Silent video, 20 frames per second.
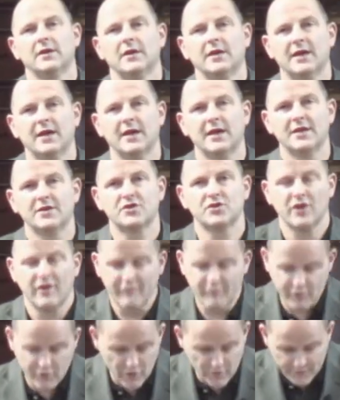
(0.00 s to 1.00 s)
and to
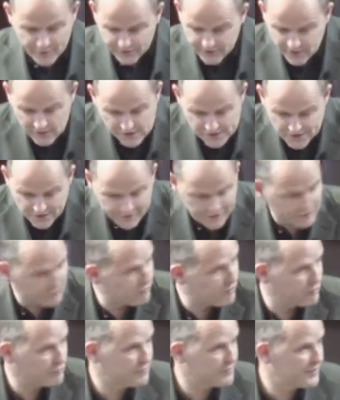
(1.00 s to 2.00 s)
have property. There's nothing
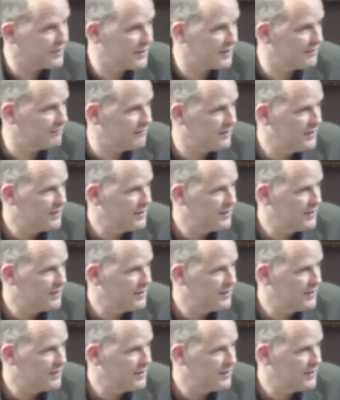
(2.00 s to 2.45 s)
wrong with that.